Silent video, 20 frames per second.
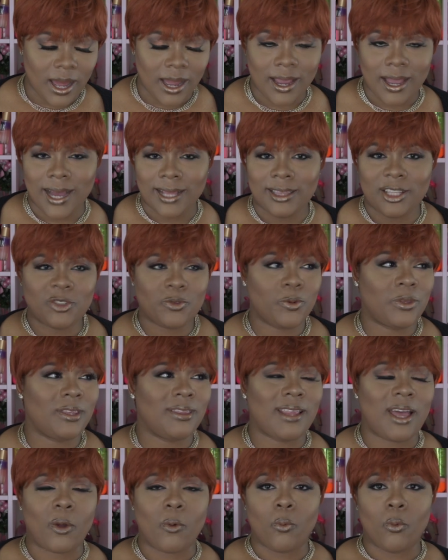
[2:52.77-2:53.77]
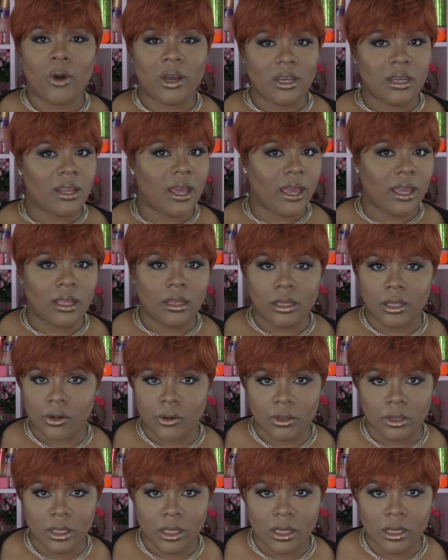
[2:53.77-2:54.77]
I got this within like one day,
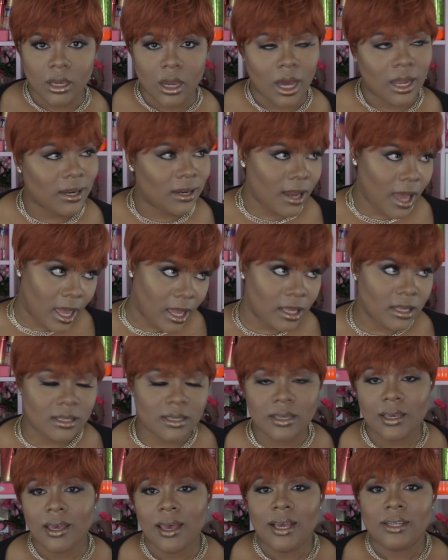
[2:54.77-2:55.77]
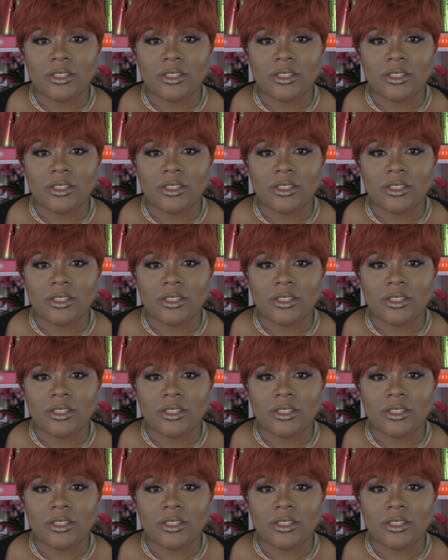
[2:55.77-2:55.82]
literally, a night.